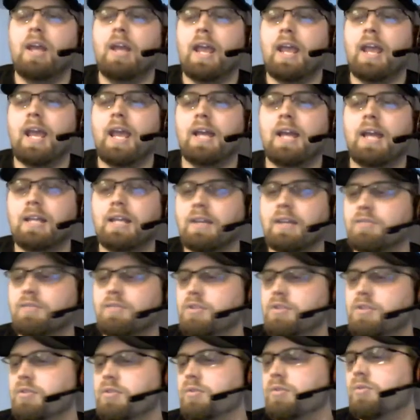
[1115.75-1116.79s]
So once we
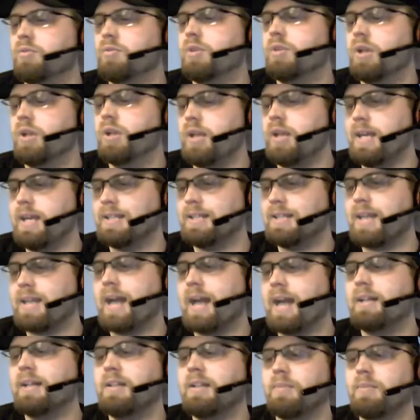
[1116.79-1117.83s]
start dealing damage to
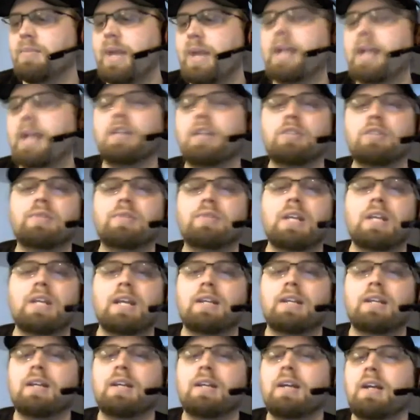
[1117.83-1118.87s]
everything on the board, it's
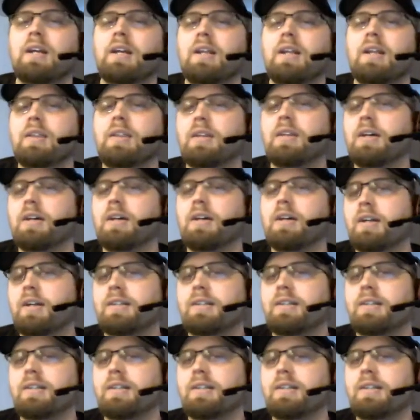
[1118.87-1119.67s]
not going to last long.